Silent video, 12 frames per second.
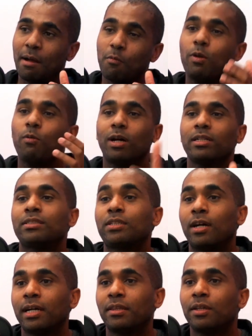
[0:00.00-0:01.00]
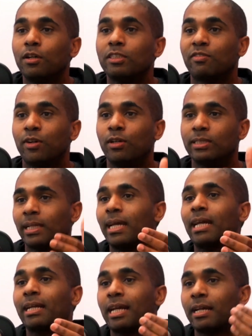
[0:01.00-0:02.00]
We wanted to target those folks,
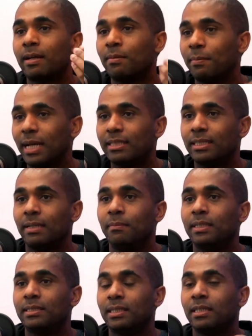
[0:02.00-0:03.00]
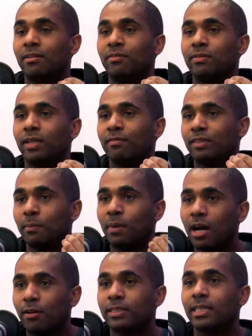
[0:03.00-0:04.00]
again, kind of coming back to that mission of
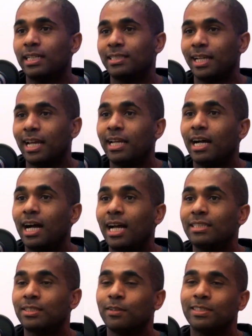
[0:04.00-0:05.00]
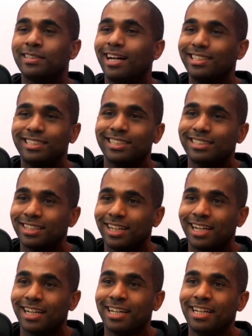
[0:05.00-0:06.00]
democratizing AI. So it's not just
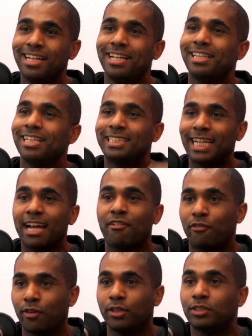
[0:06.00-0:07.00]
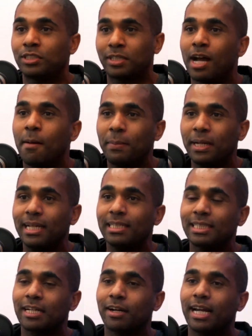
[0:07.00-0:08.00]
like the tech-first companies
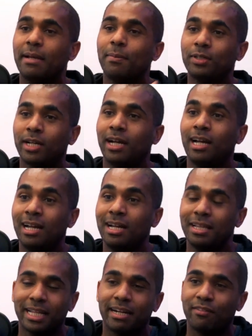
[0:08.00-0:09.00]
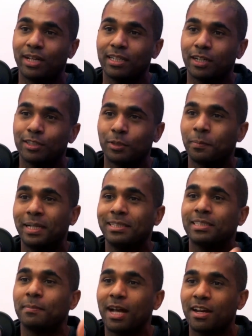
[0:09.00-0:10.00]
that are able to, that have like a
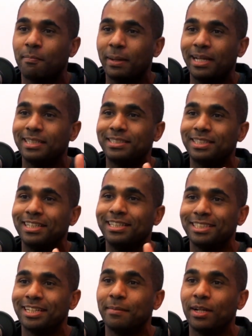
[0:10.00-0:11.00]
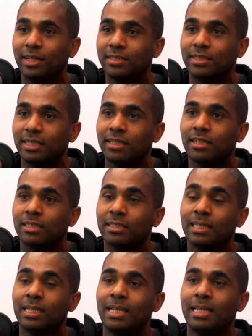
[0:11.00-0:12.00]
tremendous amount of PhDs and ML
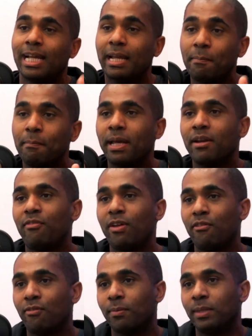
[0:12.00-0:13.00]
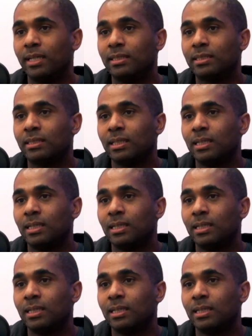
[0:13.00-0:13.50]
engineers that can benefit from this